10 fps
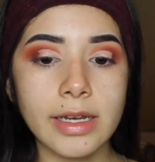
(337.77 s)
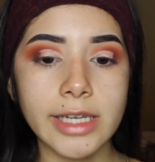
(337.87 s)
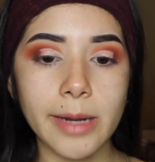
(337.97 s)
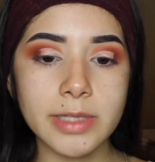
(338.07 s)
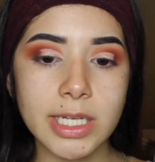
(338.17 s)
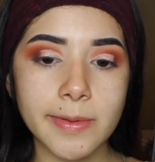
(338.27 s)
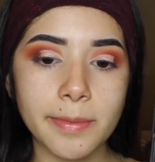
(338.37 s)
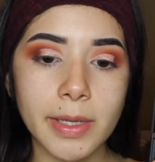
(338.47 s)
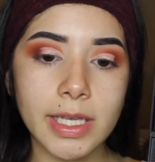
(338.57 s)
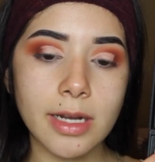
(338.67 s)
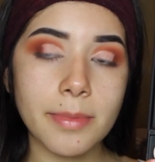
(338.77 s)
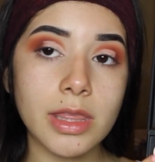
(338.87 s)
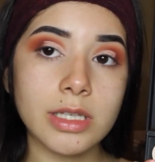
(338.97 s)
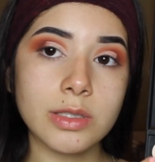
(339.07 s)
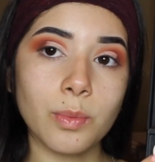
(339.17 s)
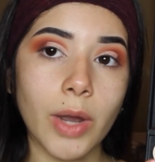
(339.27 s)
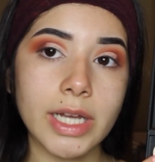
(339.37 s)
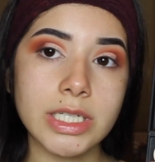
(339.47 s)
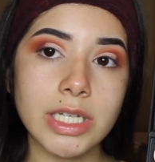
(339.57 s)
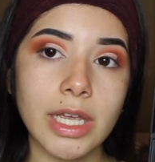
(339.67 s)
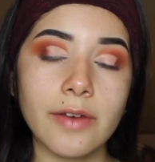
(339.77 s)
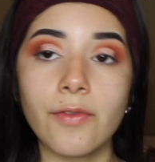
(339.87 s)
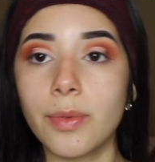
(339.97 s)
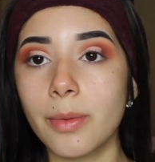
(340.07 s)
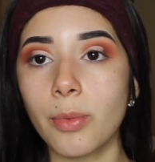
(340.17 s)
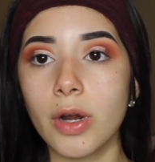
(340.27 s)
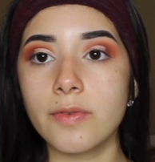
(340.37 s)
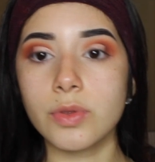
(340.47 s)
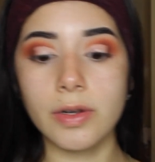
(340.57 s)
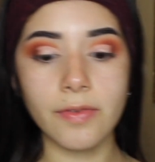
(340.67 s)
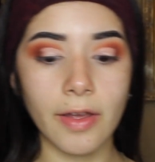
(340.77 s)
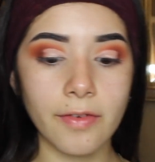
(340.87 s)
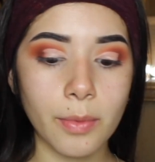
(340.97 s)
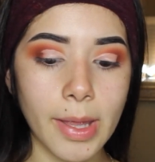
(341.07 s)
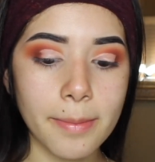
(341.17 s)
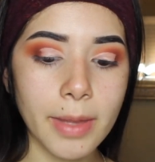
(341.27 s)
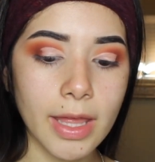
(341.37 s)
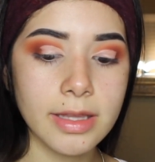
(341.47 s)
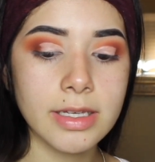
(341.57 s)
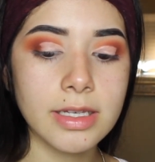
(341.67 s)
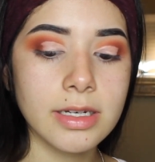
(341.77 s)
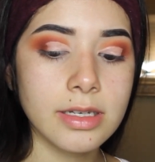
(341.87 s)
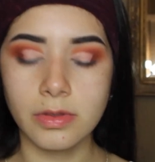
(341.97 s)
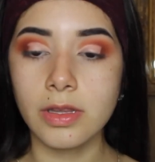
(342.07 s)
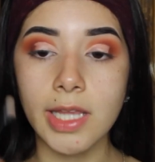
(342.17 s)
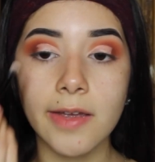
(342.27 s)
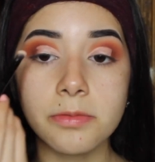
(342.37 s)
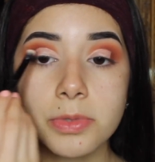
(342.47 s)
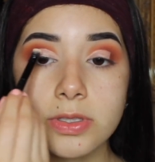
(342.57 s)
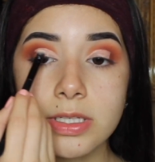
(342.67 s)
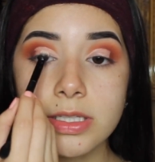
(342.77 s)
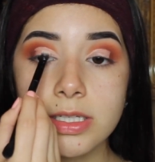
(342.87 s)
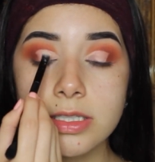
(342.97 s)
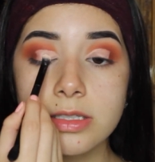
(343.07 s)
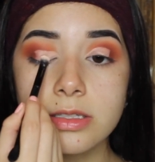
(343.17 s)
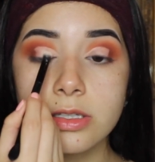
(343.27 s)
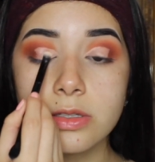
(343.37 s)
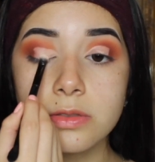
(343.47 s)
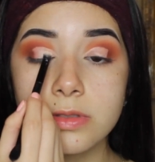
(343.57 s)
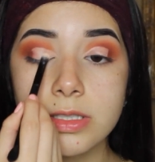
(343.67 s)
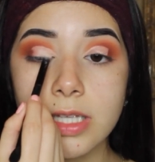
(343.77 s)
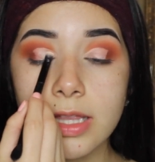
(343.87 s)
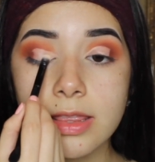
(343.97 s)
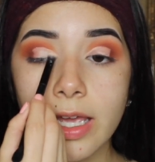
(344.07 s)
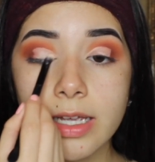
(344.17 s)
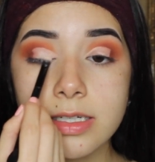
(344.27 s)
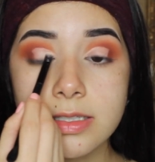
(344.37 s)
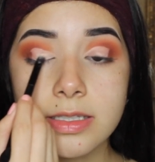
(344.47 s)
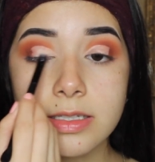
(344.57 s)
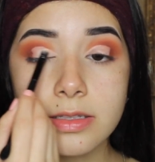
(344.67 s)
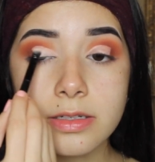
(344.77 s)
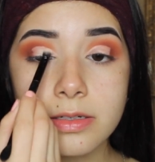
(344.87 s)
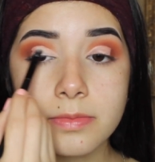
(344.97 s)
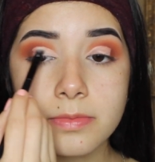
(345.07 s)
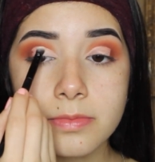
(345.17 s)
Now I'm just going to be picking up this white shade from the Morphe 35Om palette. I will be using this to set that concealer.